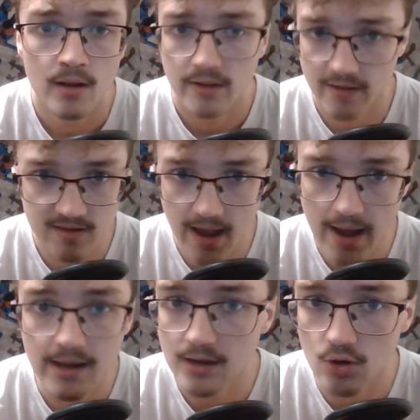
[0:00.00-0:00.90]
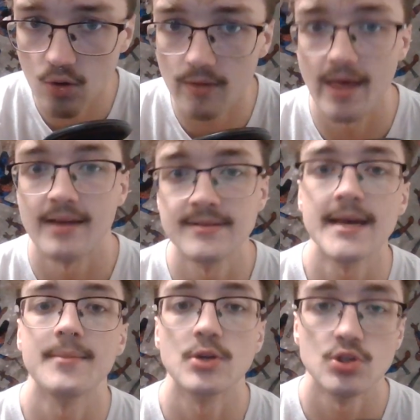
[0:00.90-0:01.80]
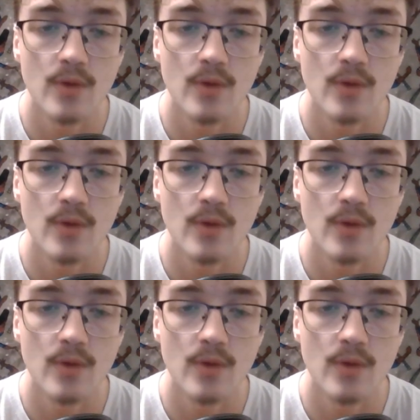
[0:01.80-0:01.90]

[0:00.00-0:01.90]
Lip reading: Let's not ignore that damage.